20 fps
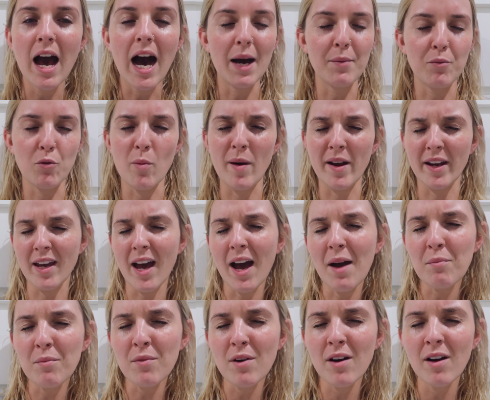I brought my
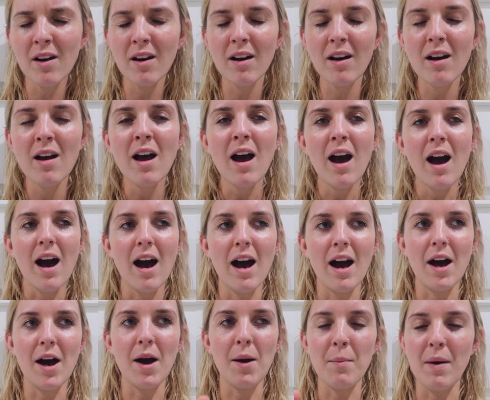camera,
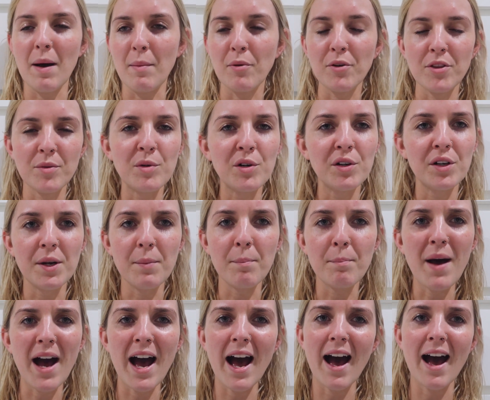I put them all in a
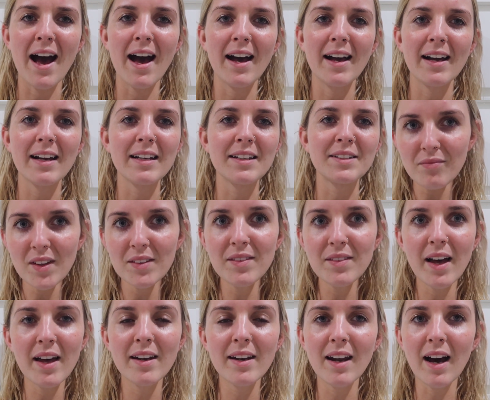bag, and
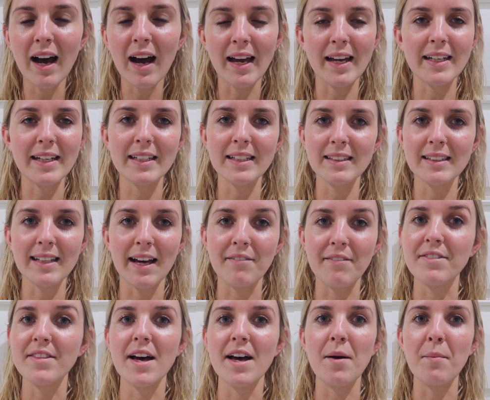then I
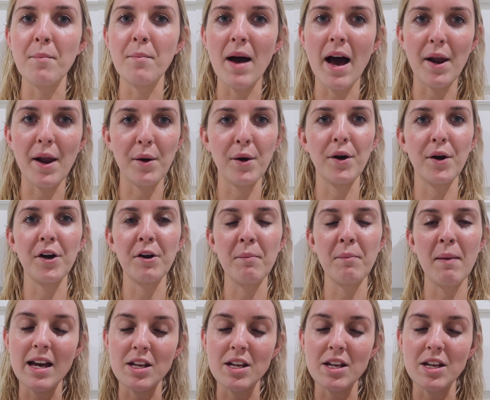left them at home.